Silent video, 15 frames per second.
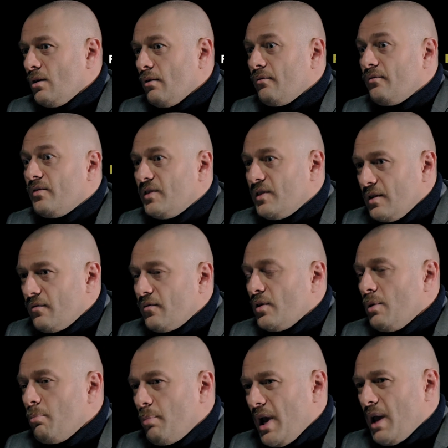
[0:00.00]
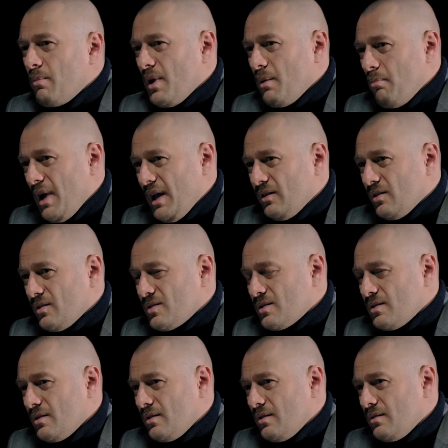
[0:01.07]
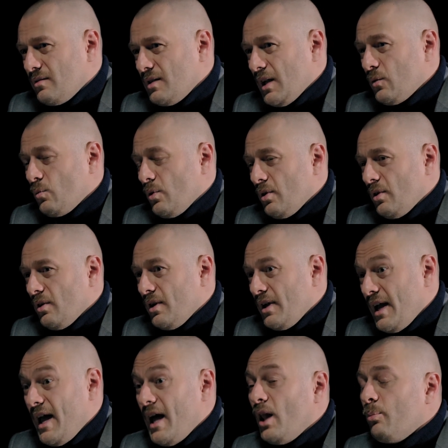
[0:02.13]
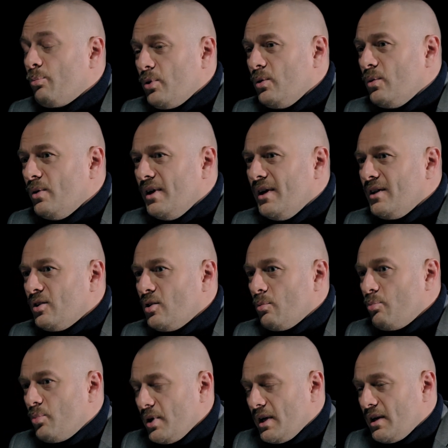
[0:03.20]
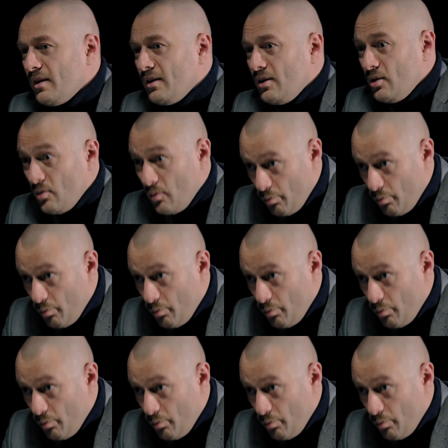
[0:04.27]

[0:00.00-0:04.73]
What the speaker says: of different payment methods that will help you to bring your